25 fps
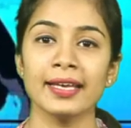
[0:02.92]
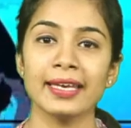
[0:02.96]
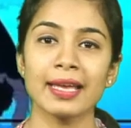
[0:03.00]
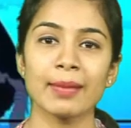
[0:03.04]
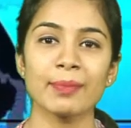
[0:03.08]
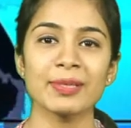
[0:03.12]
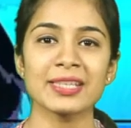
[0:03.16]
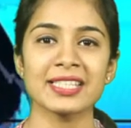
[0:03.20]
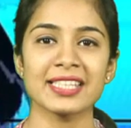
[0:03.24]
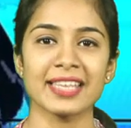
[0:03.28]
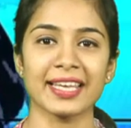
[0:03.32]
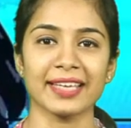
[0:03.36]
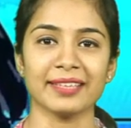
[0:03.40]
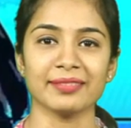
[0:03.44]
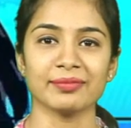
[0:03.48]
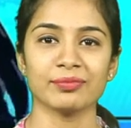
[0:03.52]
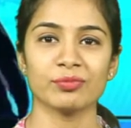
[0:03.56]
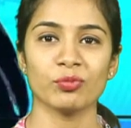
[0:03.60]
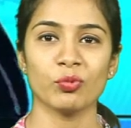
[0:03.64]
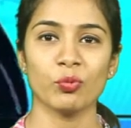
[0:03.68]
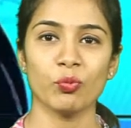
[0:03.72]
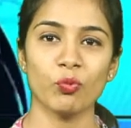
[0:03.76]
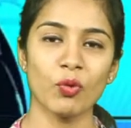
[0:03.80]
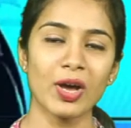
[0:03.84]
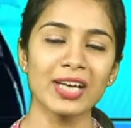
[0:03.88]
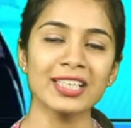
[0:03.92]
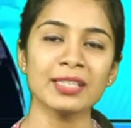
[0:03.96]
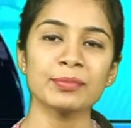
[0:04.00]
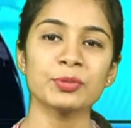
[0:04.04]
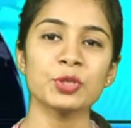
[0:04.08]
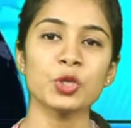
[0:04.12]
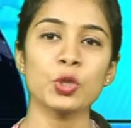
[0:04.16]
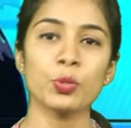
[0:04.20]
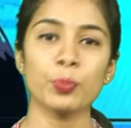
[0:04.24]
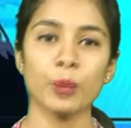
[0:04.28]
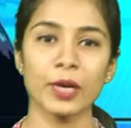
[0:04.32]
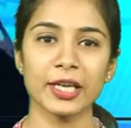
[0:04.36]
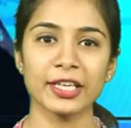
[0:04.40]
Namaste. Welcome
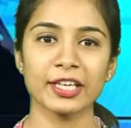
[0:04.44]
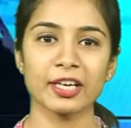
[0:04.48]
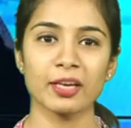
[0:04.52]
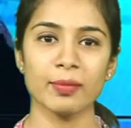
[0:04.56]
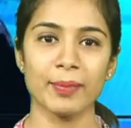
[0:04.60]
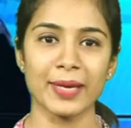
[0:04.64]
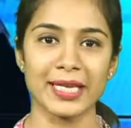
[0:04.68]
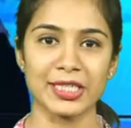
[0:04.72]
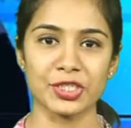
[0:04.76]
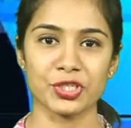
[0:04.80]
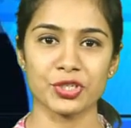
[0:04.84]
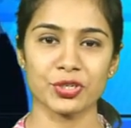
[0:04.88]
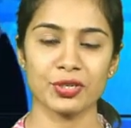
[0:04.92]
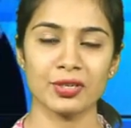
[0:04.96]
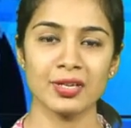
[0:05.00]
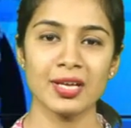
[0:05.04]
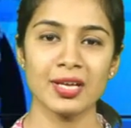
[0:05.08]
to Political Bench.